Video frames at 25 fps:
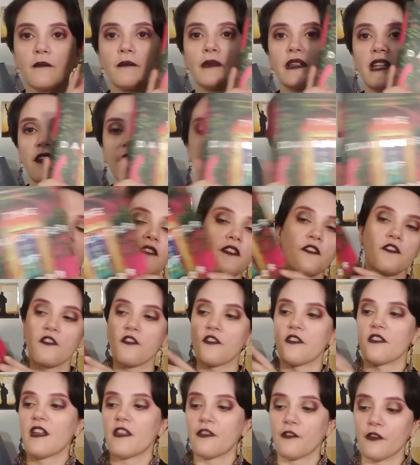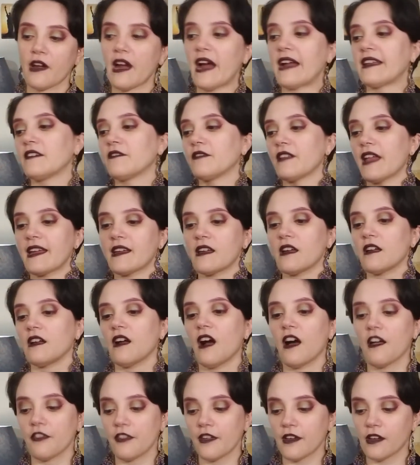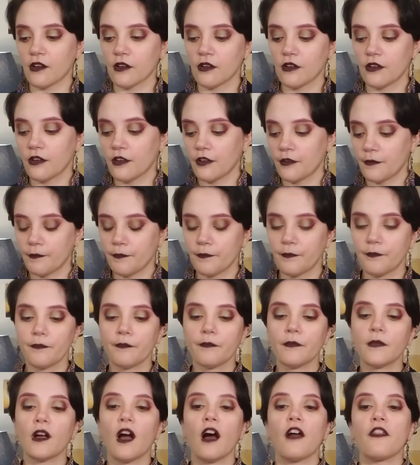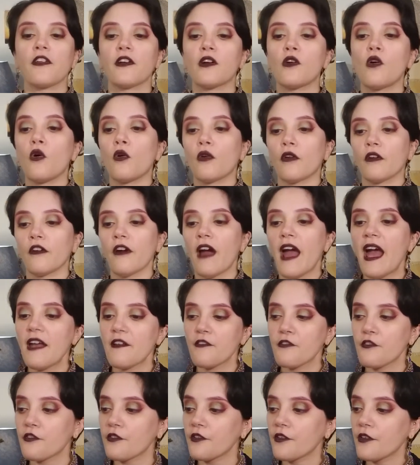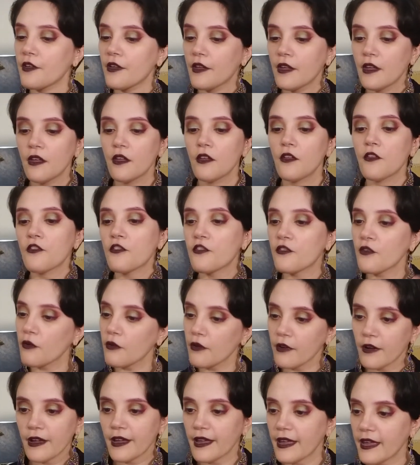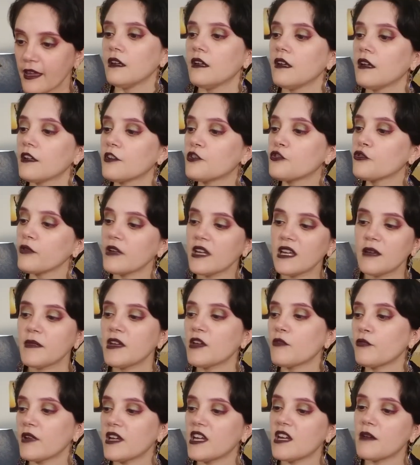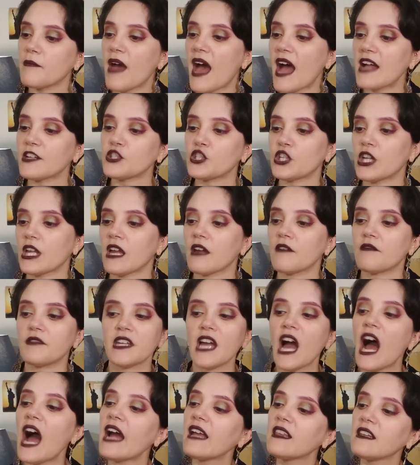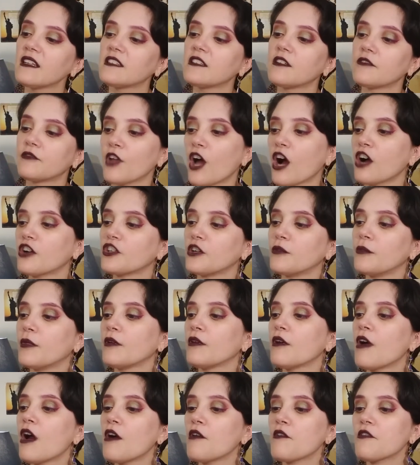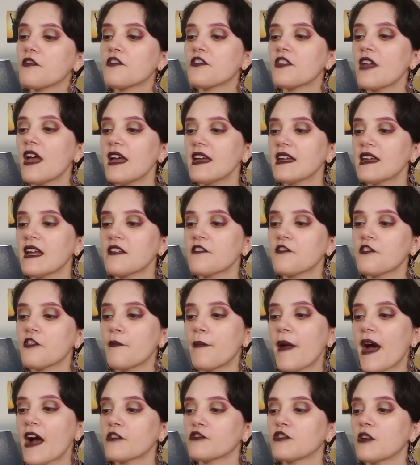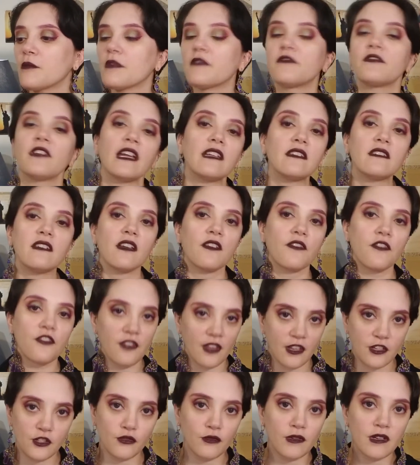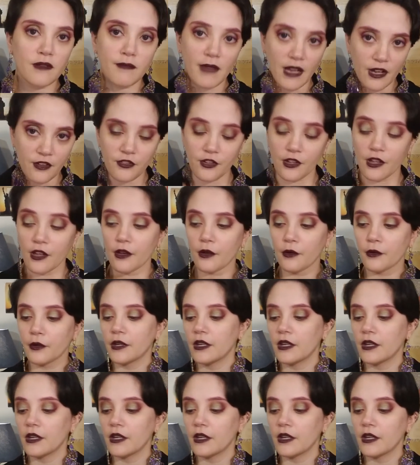But I think this is another kind of like gothic, gothic horror-esque story, a dreamy reimagining of the island of Dr. Moreau set against the backdrop of 19th century Mexico.